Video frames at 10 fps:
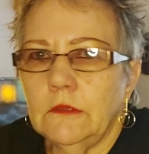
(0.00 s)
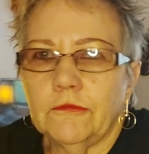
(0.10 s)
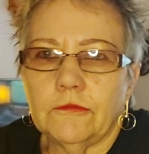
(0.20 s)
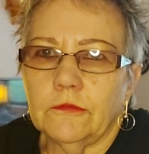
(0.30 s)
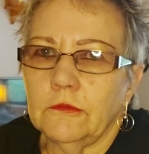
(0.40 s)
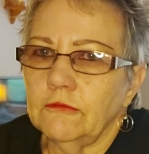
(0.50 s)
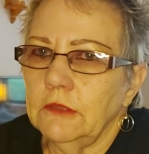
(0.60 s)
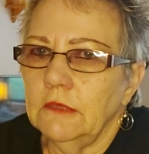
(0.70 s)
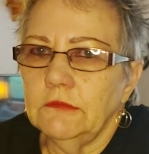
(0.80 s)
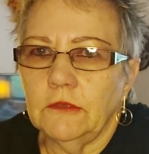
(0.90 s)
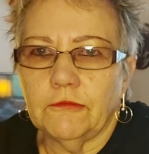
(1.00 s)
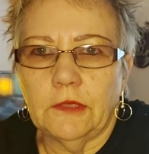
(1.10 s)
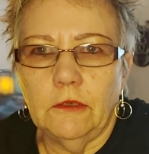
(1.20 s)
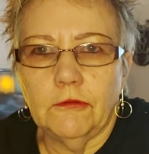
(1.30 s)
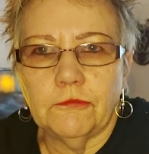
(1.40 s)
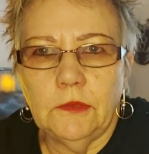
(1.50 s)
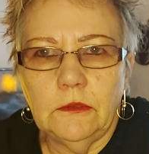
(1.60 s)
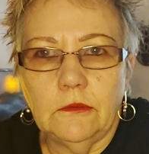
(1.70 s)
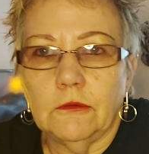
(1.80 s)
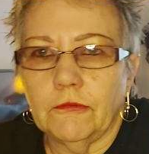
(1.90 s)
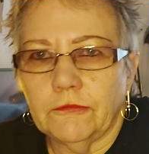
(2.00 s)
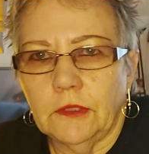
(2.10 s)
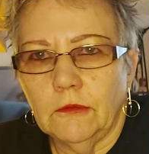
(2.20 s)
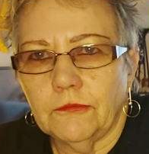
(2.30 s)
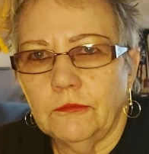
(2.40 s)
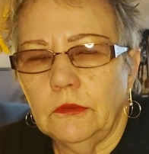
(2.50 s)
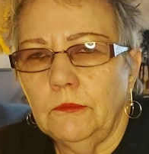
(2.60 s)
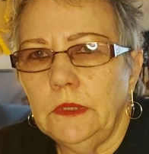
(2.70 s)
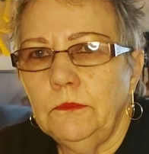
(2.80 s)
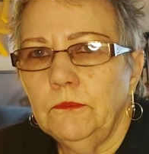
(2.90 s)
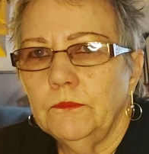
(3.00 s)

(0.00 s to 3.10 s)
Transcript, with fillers: it's a traveling salesman or a saleswoman.